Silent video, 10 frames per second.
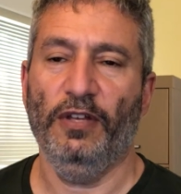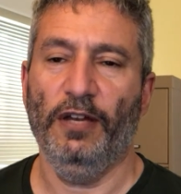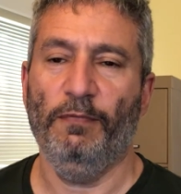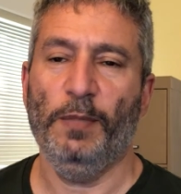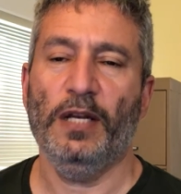
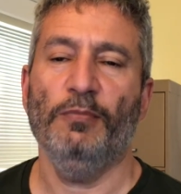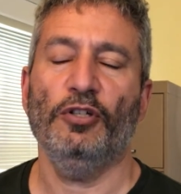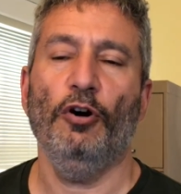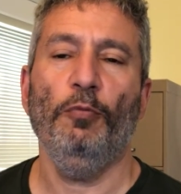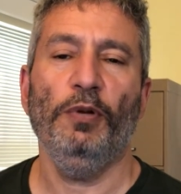it becomes
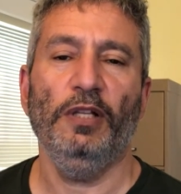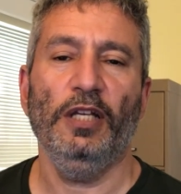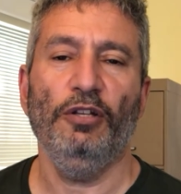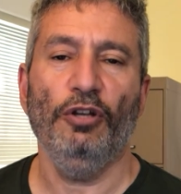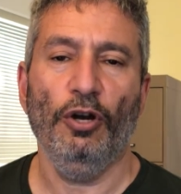
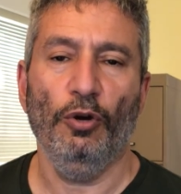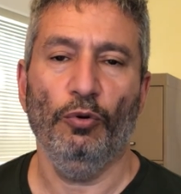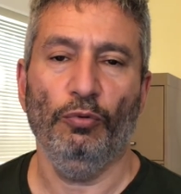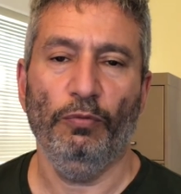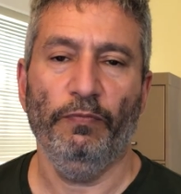openly
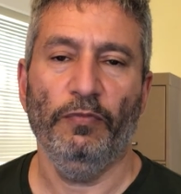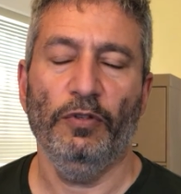known